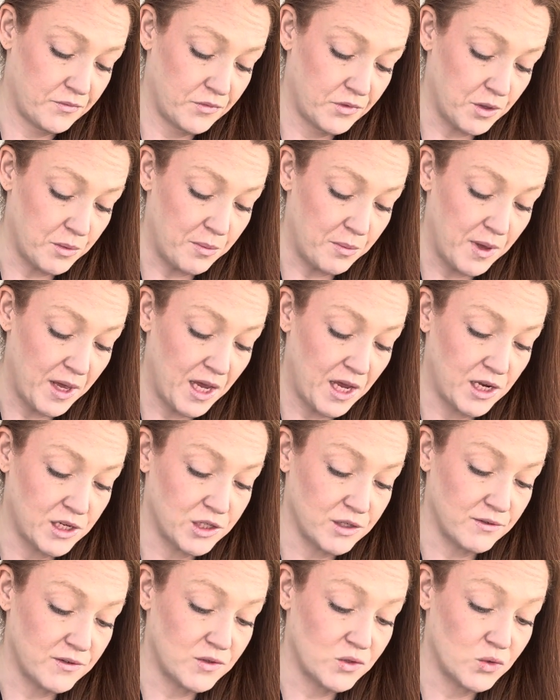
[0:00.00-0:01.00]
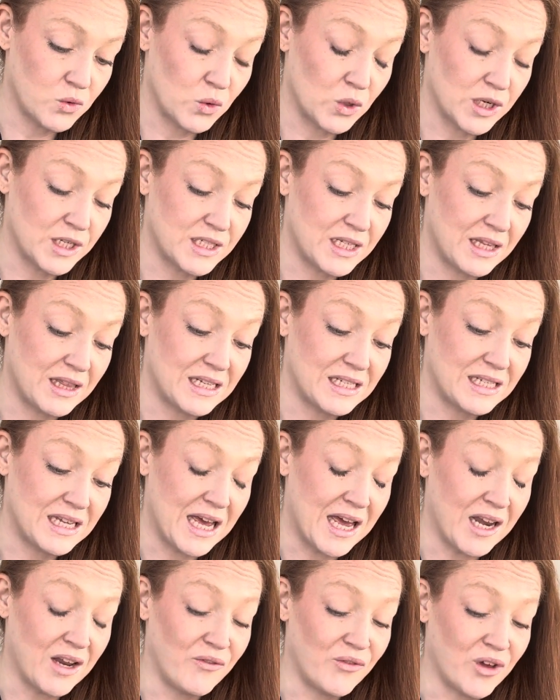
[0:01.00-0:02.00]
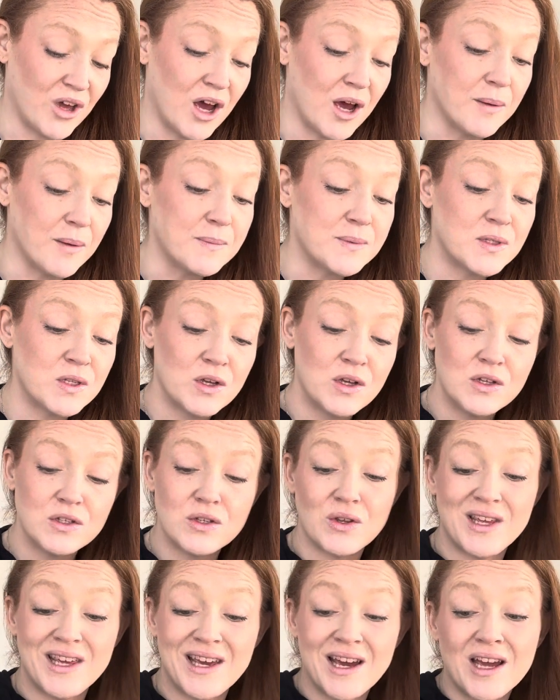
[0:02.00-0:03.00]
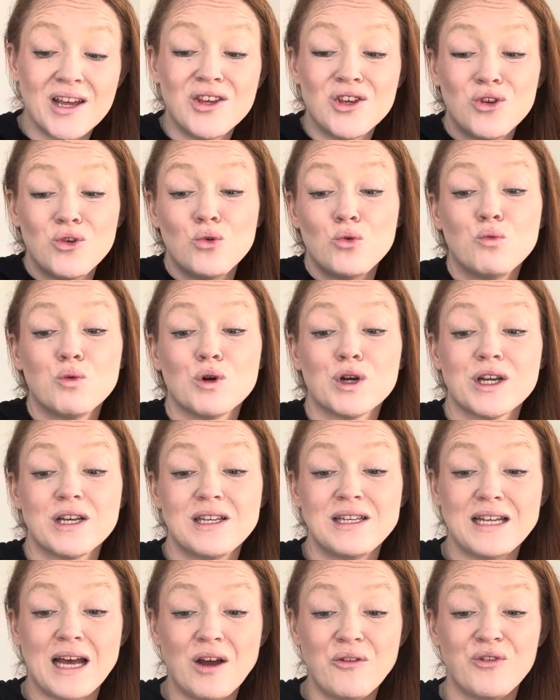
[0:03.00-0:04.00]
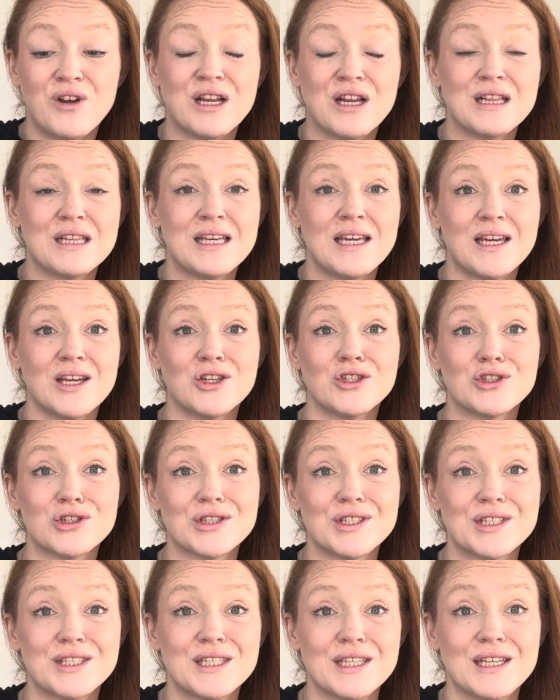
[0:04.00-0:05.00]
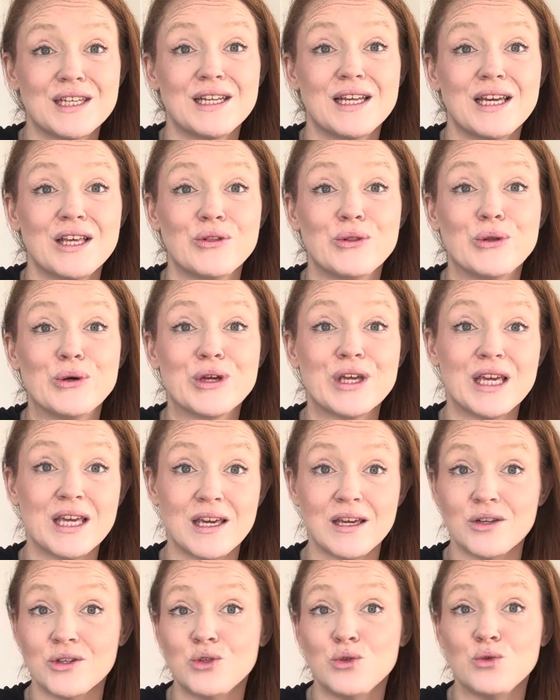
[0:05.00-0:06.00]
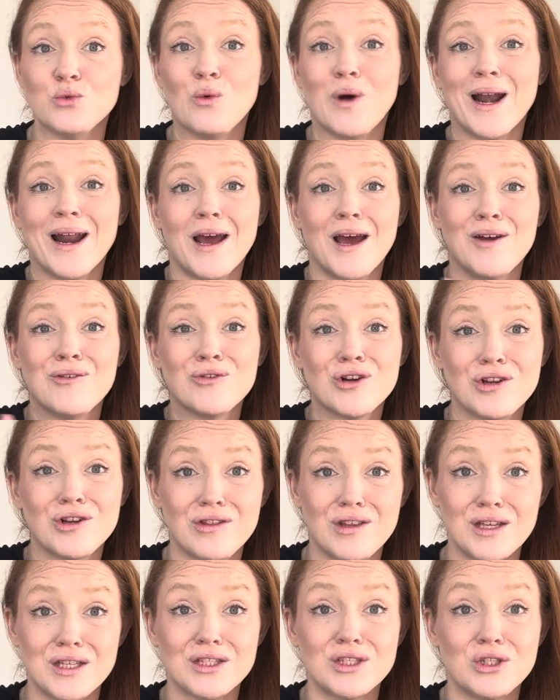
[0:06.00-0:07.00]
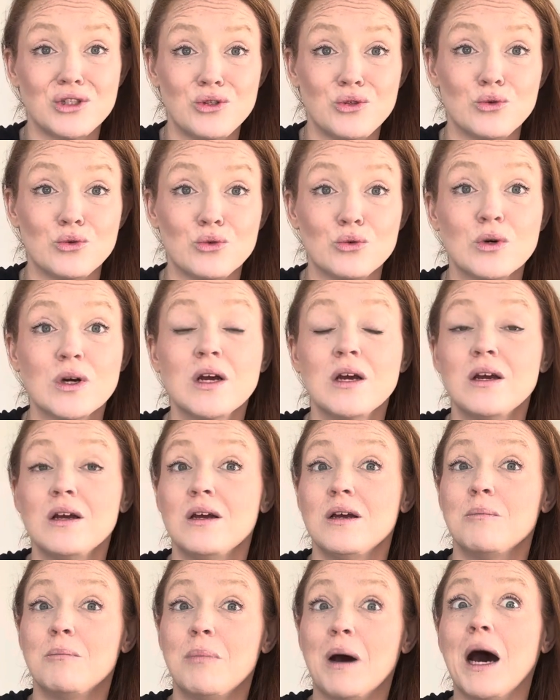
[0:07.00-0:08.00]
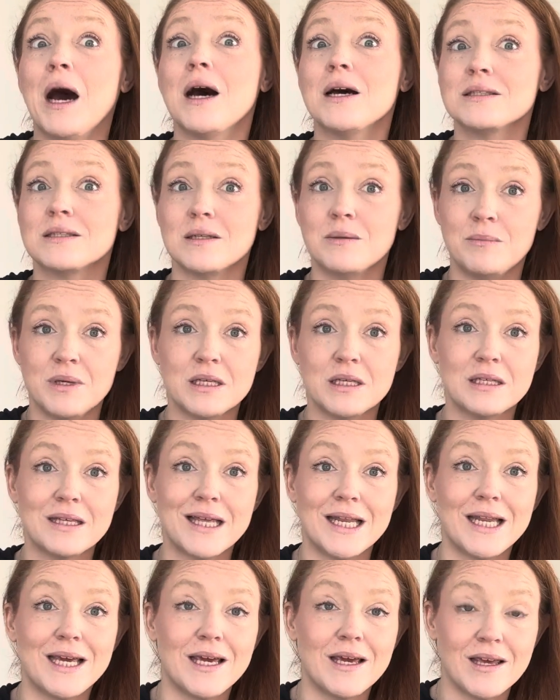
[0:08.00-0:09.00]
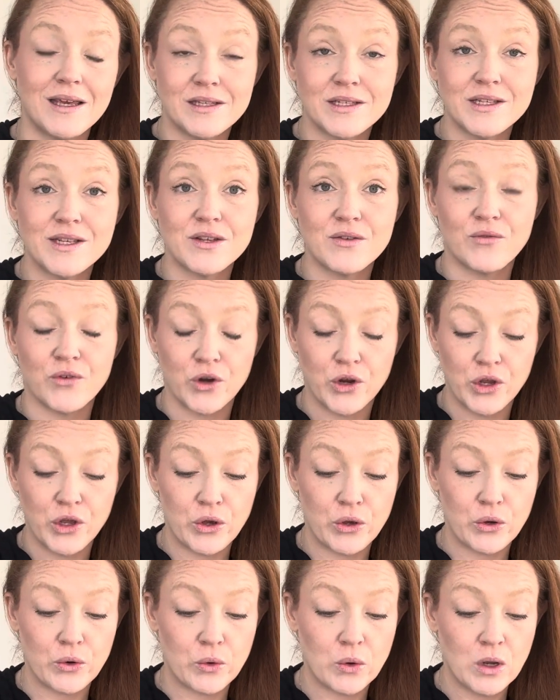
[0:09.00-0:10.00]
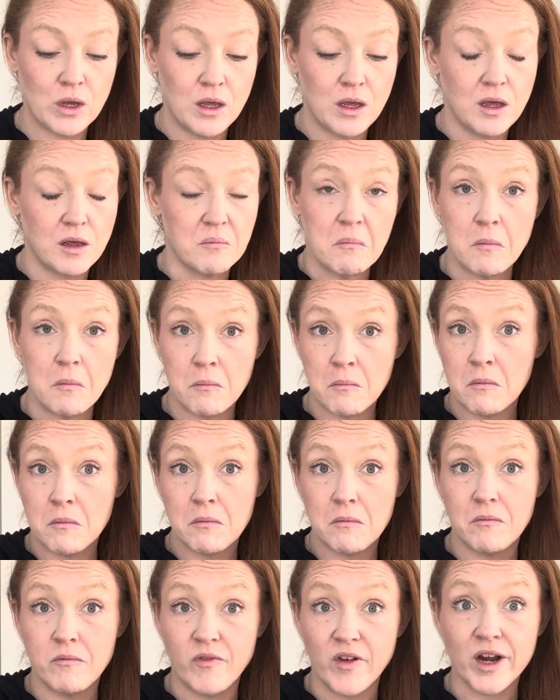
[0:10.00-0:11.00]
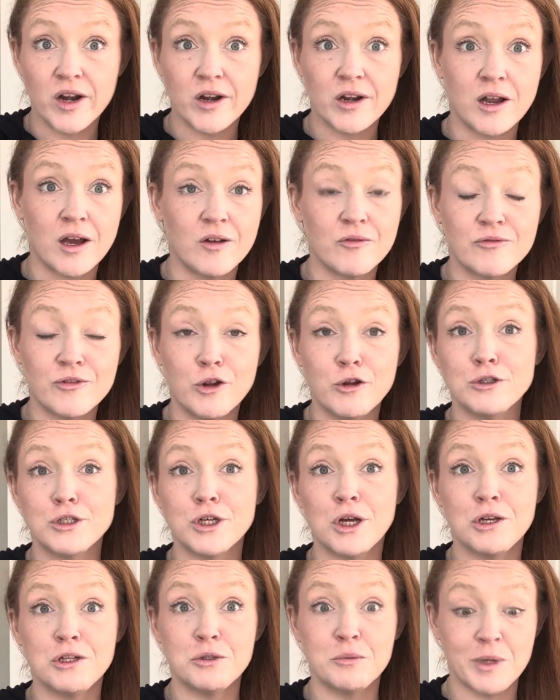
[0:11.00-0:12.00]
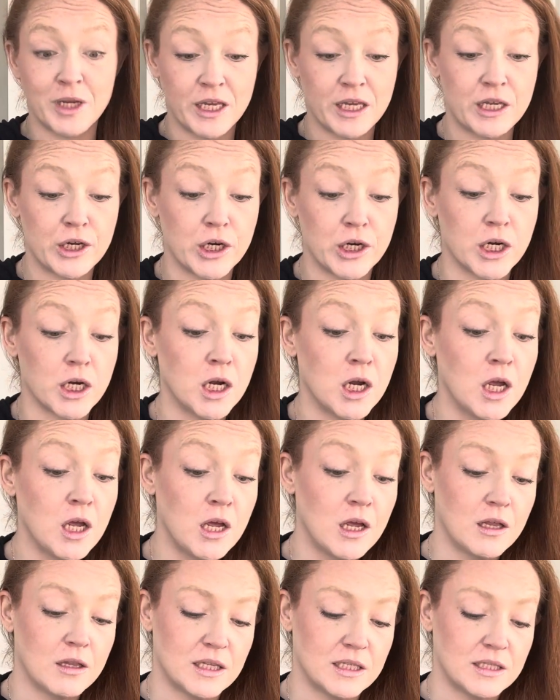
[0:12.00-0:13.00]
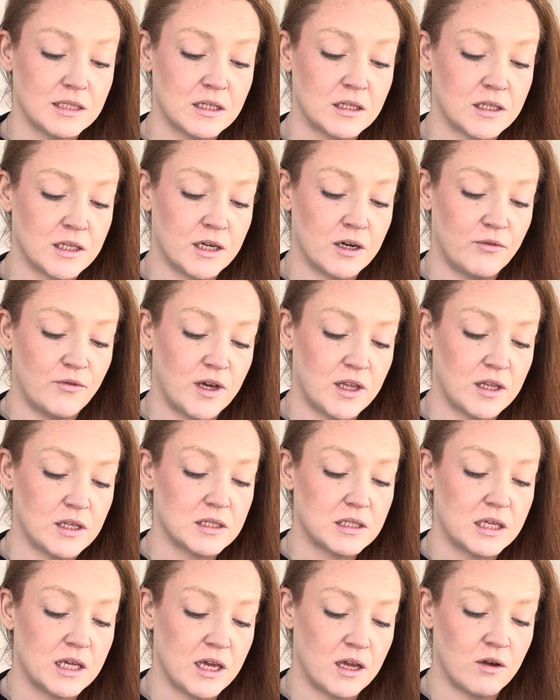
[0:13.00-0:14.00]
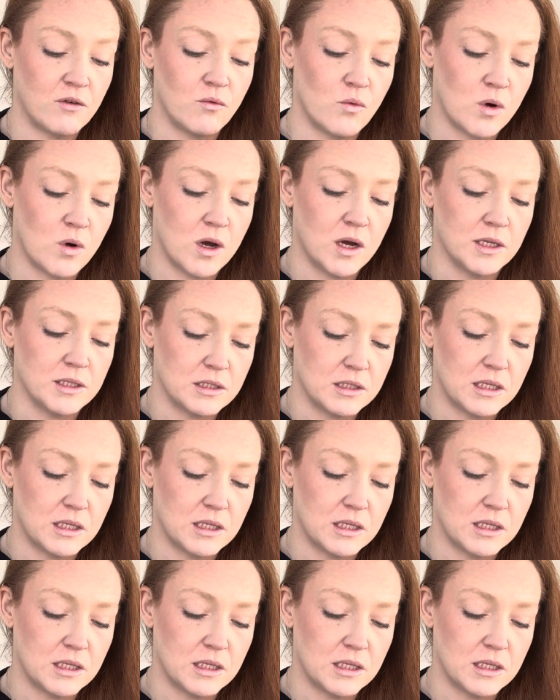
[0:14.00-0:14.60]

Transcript: The Page of Swords and the Ten of Cups. So yeah, you were definitely interested in looking into whatever this new possibility is for you. Fair enough, no judgment here. Let's clarify this King of Wands.